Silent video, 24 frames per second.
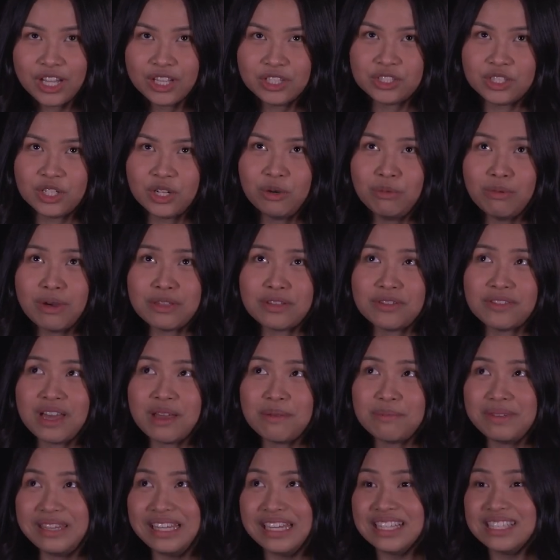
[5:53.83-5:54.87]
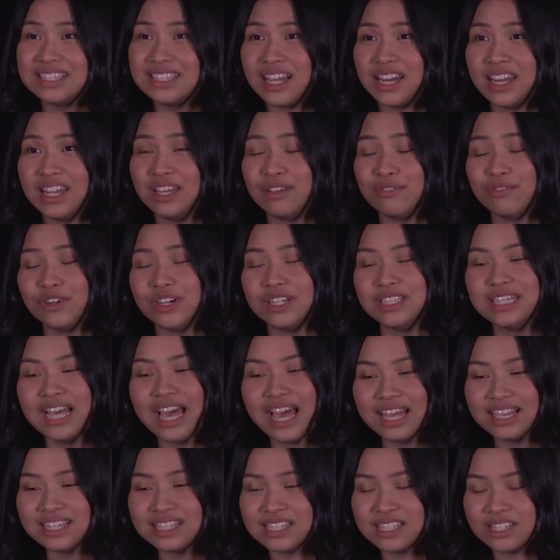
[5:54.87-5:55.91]
So whether that be studying for a
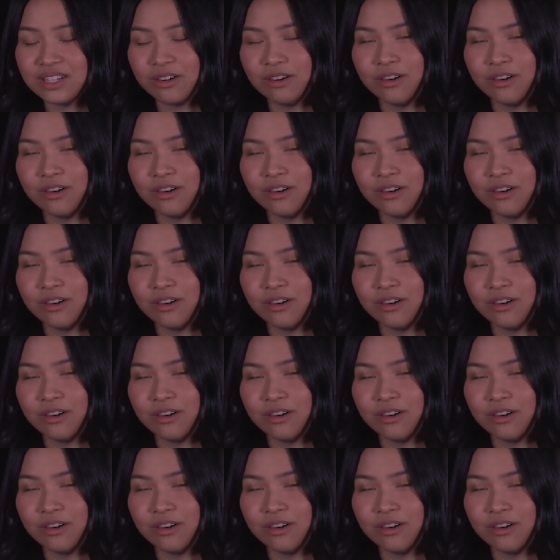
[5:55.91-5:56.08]
test